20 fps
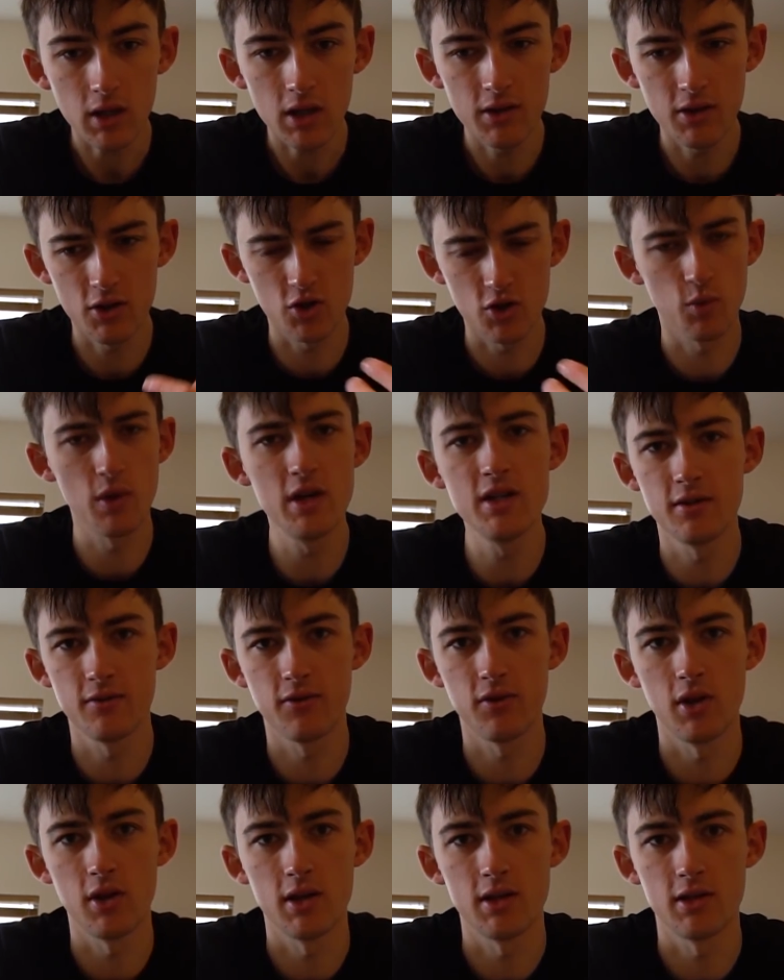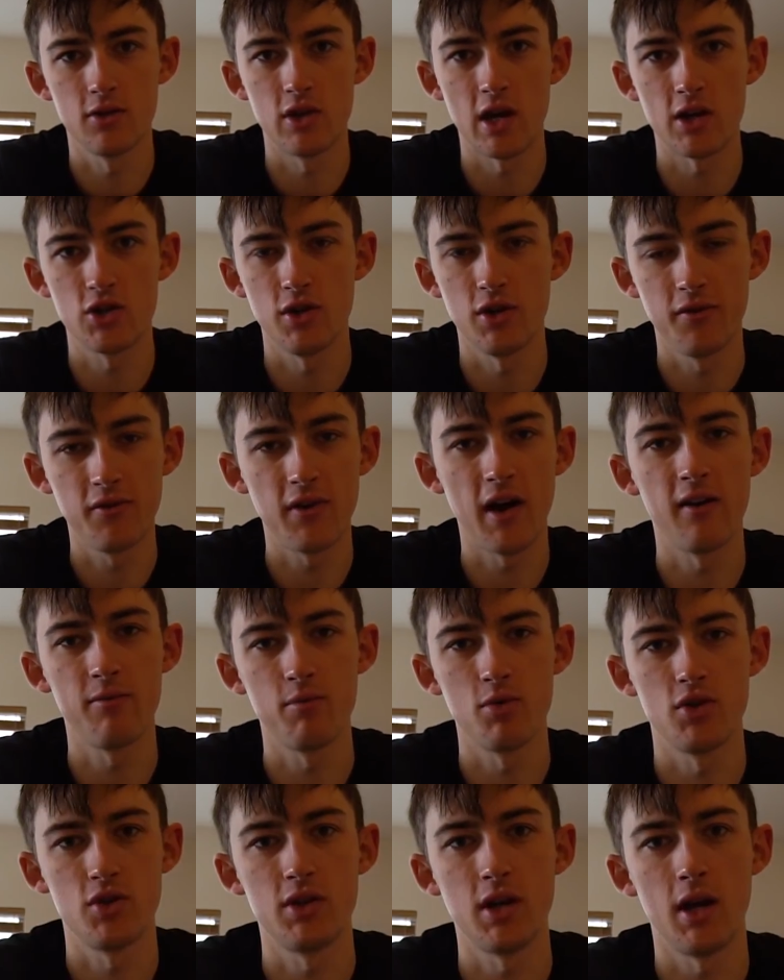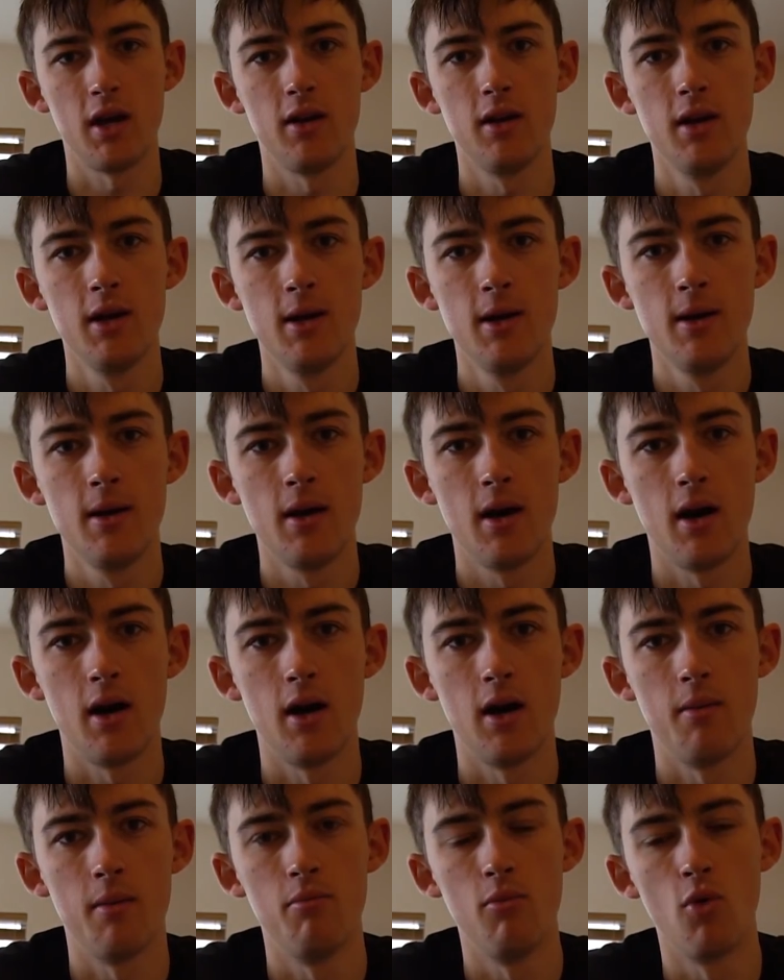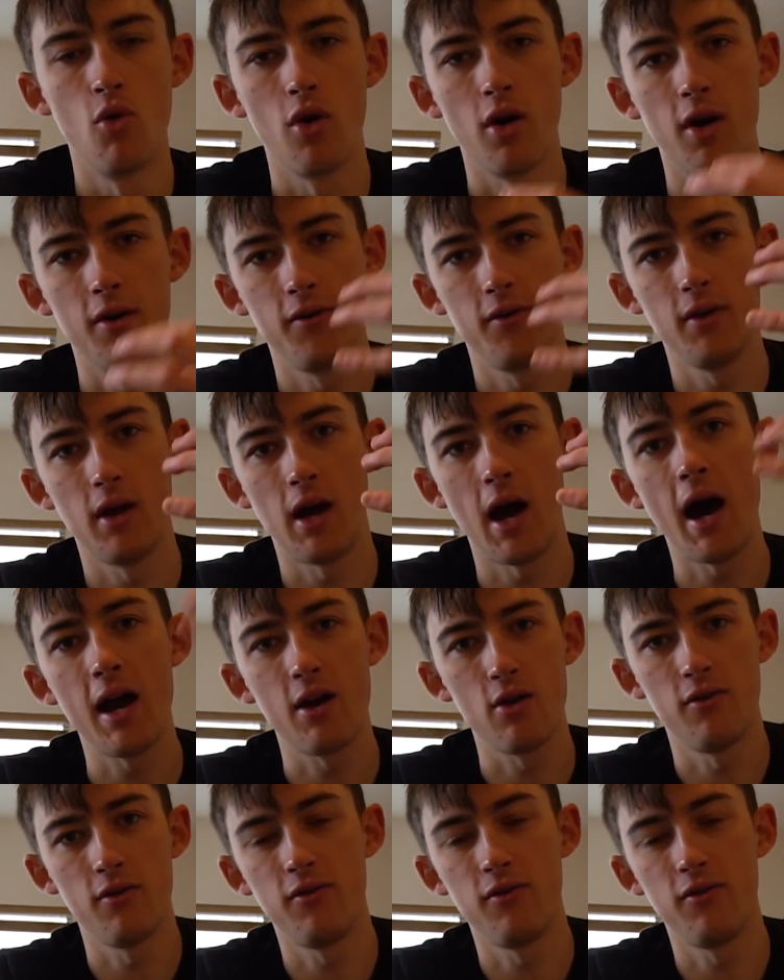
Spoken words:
there's a reason for this. There's actually a 5% higher